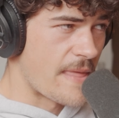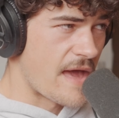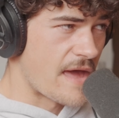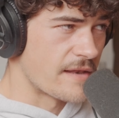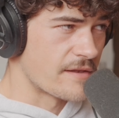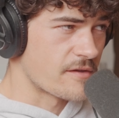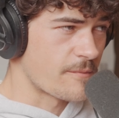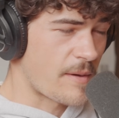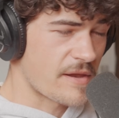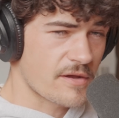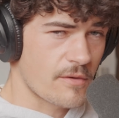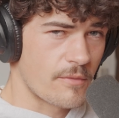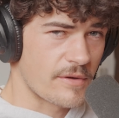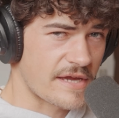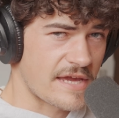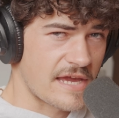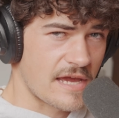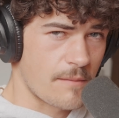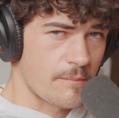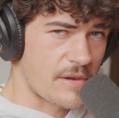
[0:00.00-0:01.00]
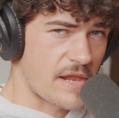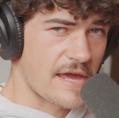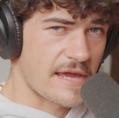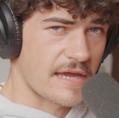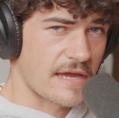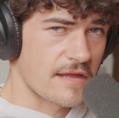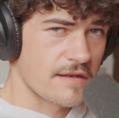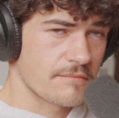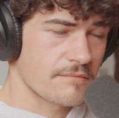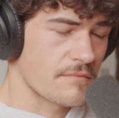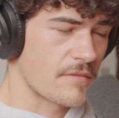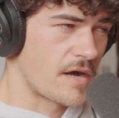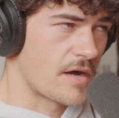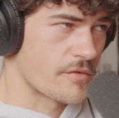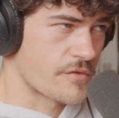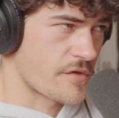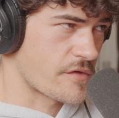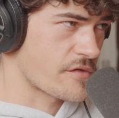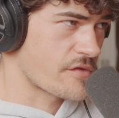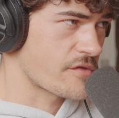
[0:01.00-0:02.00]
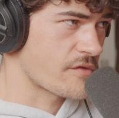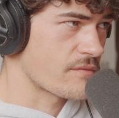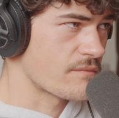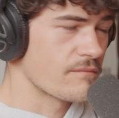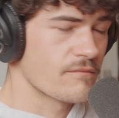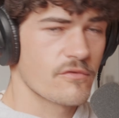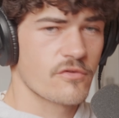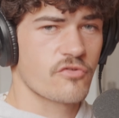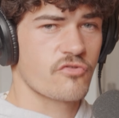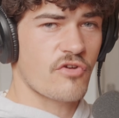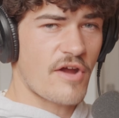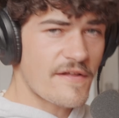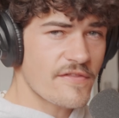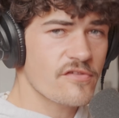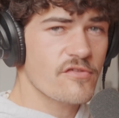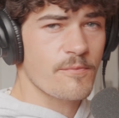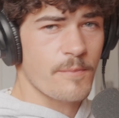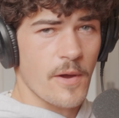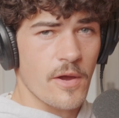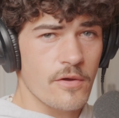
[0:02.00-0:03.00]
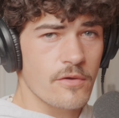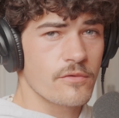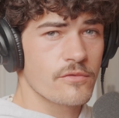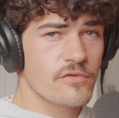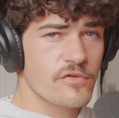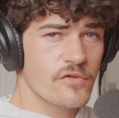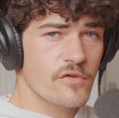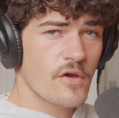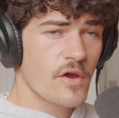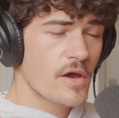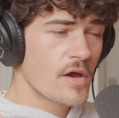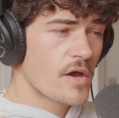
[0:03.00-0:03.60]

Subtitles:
then depending on what key I'm playing in, I'll just transpose